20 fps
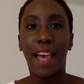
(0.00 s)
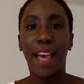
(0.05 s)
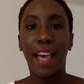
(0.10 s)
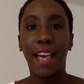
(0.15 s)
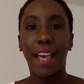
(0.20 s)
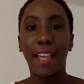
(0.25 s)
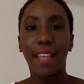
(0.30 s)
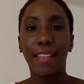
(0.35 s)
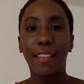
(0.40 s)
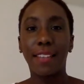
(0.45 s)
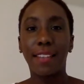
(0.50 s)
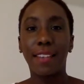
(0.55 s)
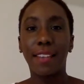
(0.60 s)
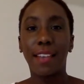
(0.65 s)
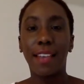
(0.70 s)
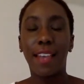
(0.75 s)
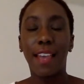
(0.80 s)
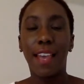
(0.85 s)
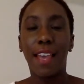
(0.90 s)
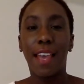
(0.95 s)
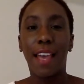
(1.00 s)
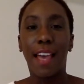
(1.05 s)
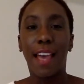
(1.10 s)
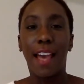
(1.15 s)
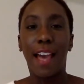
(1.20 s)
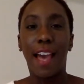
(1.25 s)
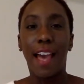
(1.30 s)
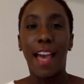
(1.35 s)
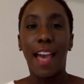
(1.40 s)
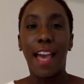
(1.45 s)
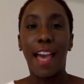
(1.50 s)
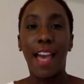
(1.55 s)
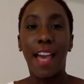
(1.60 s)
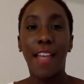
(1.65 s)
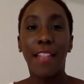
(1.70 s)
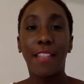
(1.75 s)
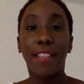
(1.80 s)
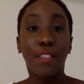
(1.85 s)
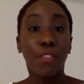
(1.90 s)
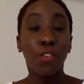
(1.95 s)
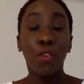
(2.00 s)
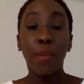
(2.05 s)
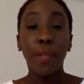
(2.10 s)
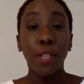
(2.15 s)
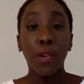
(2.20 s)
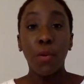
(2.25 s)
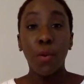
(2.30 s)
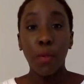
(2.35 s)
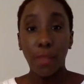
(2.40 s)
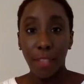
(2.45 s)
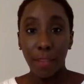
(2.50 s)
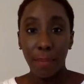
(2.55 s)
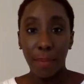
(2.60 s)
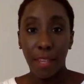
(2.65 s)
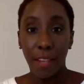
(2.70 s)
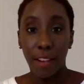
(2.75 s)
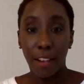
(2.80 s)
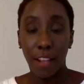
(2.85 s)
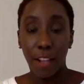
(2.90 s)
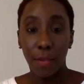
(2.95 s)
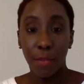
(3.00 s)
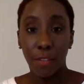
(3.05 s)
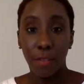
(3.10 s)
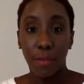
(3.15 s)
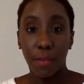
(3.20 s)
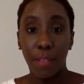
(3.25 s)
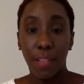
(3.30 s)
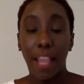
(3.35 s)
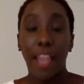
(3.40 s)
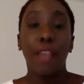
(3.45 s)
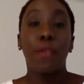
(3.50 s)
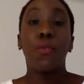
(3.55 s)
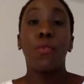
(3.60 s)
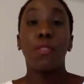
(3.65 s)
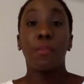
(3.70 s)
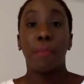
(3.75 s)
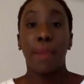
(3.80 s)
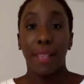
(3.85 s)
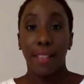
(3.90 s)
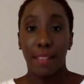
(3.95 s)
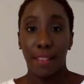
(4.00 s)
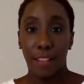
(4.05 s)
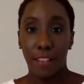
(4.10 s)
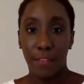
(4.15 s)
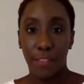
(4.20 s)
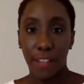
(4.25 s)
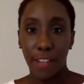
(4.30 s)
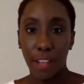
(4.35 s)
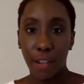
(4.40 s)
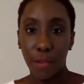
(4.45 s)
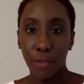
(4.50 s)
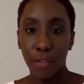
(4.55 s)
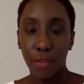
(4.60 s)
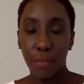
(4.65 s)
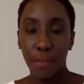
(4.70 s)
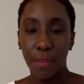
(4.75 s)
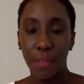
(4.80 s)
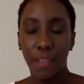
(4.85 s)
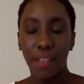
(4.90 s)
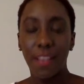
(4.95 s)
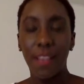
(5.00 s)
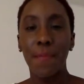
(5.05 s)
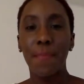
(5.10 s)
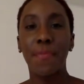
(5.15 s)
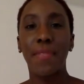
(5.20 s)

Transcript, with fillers: And there's nobody holding me accountable. I hold myself accountable.